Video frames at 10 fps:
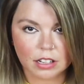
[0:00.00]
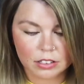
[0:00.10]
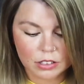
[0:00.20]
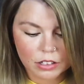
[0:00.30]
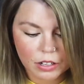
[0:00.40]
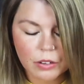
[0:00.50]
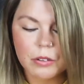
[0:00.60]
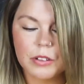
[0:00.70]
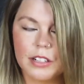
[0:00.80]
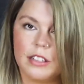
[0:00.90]

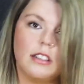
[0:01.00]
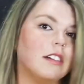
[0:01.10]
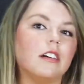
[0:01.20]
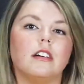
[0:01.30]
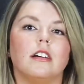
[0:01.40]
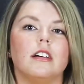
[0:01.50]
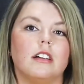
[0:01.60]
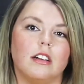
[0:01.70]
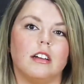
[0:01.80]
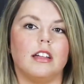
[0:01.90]
unload
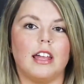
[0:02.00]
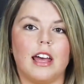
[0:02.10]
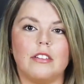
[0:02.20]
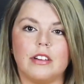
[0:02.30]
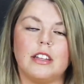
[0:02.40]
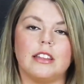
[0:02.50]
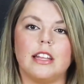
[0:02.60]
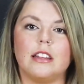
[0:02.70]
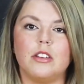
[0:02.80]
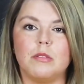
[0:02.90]
everything
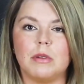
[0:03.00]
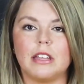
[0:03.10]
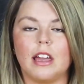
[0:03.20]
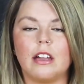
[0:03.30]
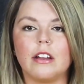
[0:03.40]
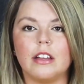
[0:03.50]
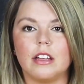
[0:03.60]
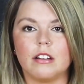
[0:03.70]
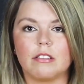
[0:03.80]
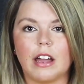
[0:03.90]
that you've been carrying
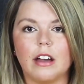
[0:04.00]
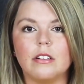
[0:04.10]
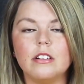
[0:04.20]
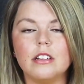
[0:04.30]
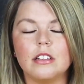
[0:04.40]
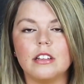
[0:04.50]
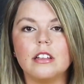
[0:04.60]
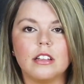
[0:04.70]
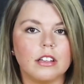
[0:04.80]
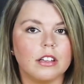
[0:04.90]
around,
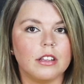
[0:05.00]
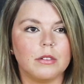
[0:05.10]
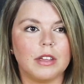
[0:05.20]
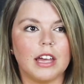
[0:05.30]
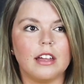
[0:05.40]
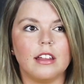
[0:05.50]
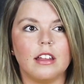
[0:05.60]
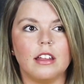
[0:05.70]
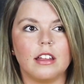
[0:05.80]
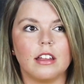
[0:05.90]
you get
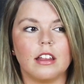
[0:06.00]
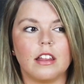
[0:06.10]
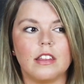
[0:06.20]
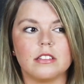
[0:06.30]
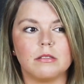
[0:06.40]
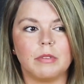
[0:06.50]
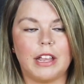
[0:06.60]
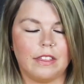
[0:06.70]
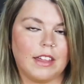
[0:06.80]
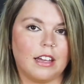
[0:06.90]
this
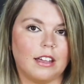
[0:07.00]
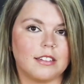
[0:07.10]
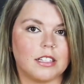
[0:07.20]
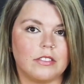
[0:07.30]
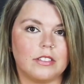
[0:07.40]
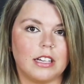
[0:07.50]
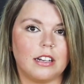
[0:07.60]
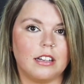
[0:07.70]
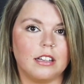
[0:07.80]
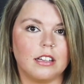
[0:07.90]
weight that gets lifted,
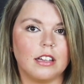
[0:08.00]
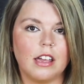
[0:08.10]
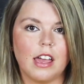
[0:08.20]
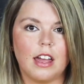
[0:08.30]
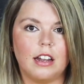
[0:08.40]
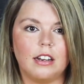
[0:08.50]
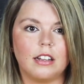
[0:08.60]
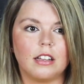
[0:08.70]
and